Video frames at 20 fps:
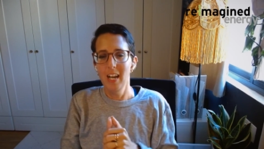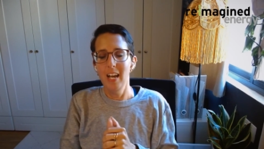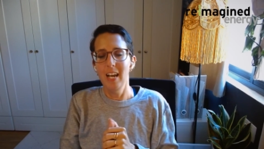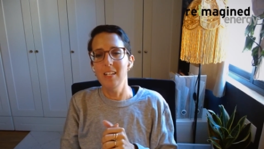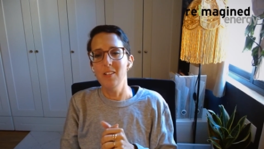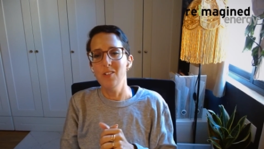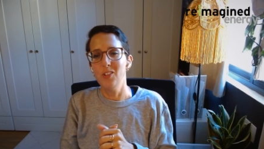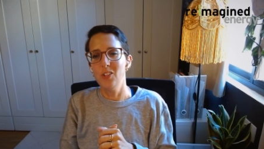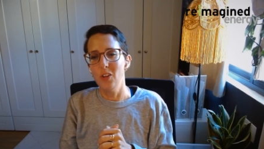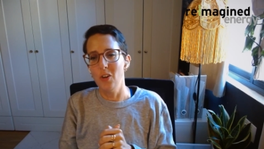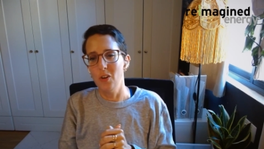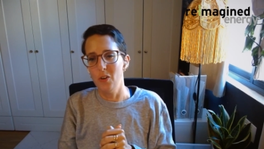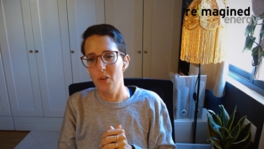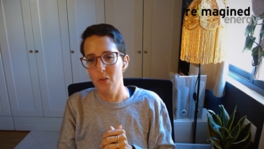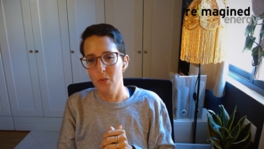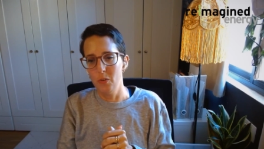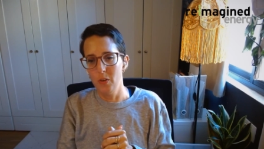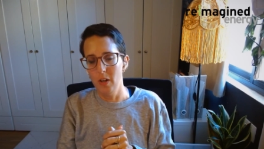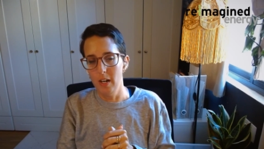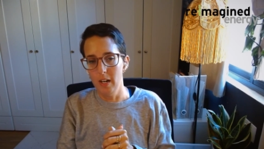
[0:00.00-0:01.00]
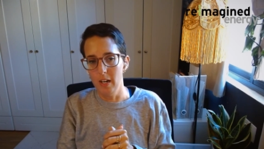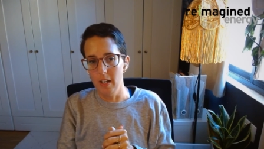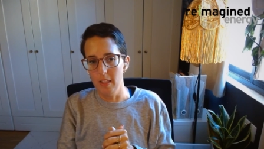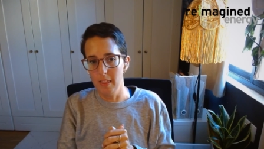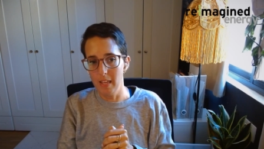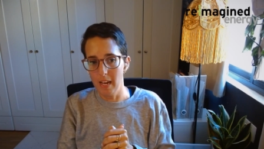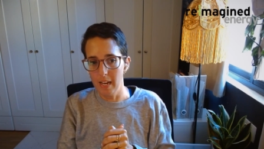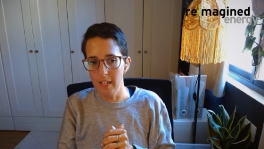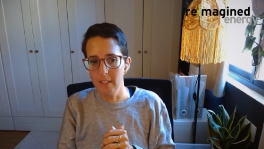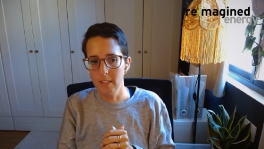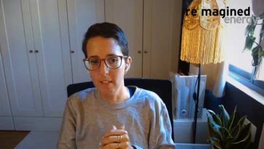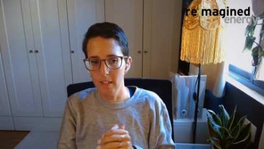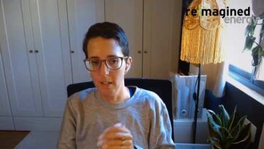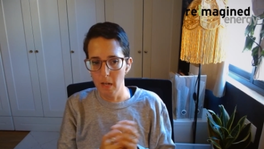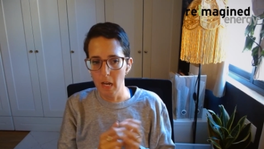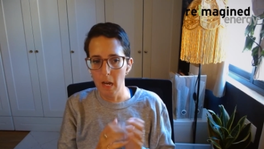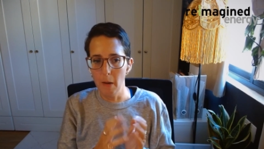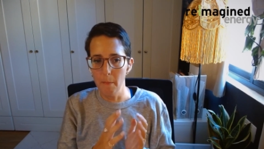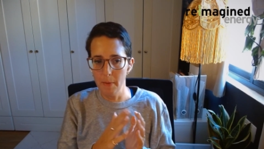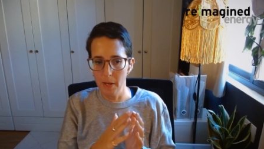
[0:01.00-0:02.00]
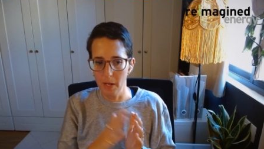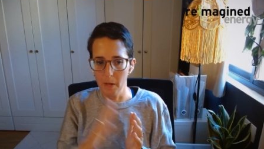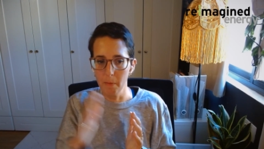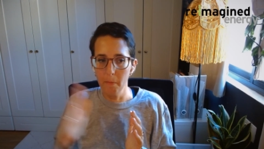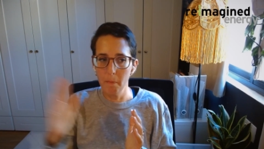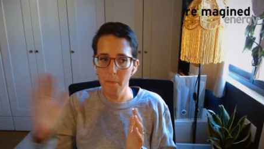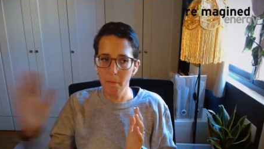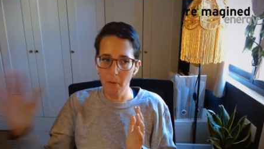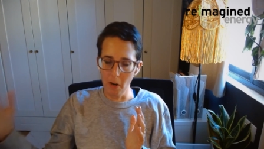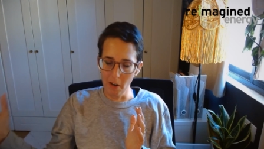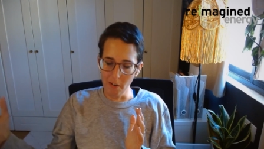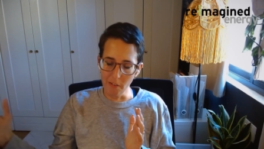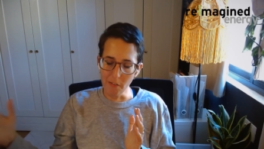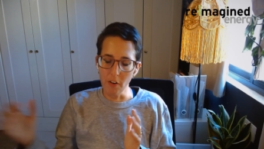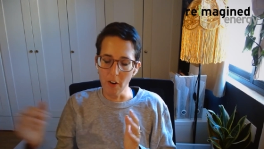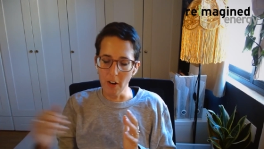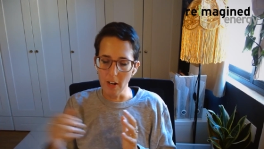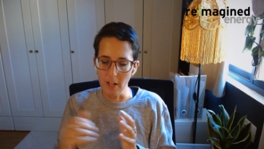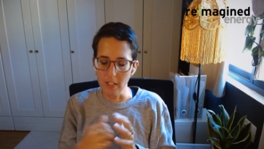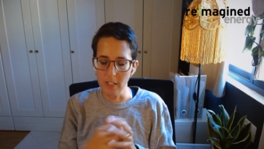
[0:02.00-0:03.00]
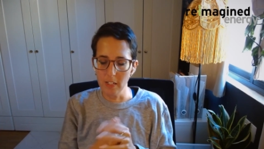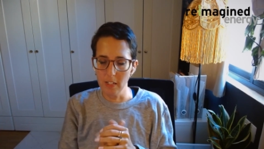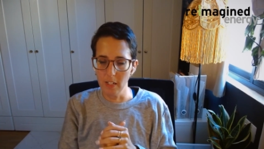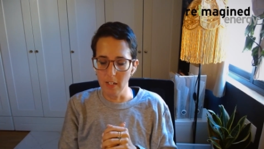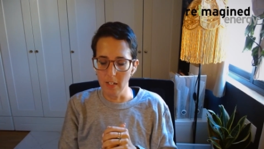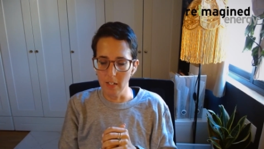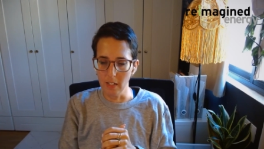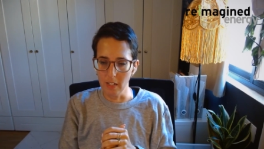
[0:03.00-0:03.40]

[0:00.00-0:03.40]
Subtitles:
And so that's a big part for us